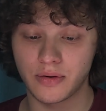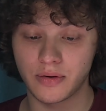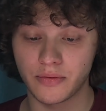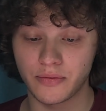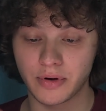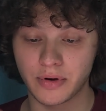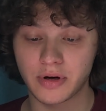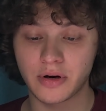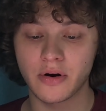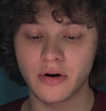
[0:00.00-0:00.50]

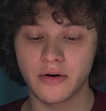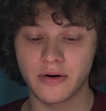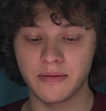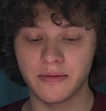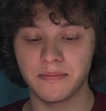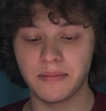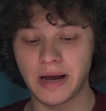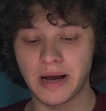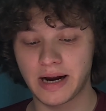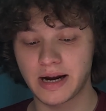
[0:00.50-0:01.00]

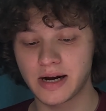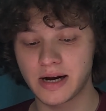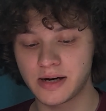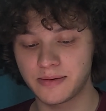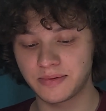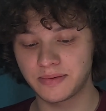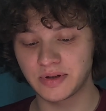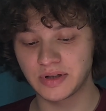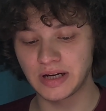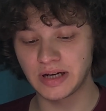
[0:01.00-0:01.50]
recurrent
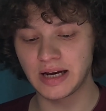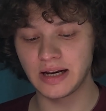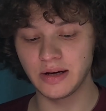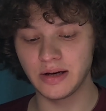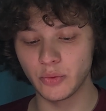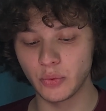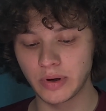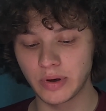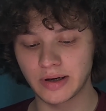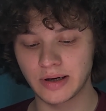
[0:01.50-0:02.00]
backups,
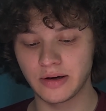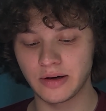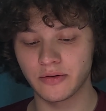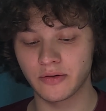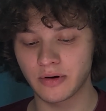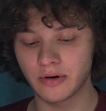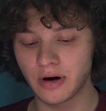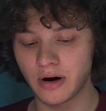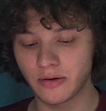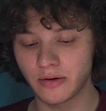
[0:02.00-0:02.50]
daily, weekly,
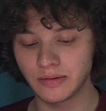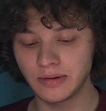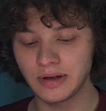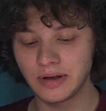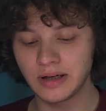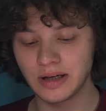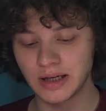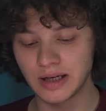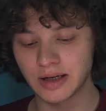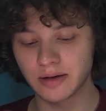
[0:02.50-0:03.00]
or
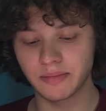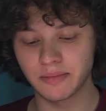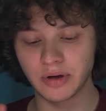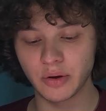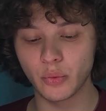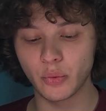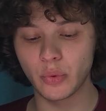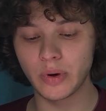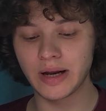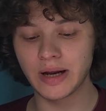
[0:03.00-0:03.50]
hourly. Let it
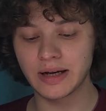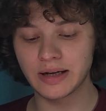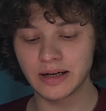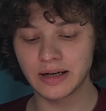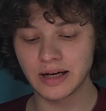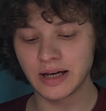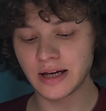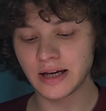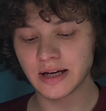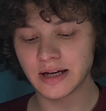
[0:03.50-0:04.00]
be
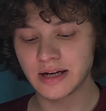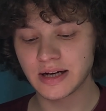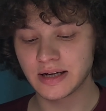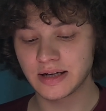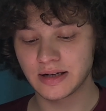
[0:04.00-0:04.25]
weekly.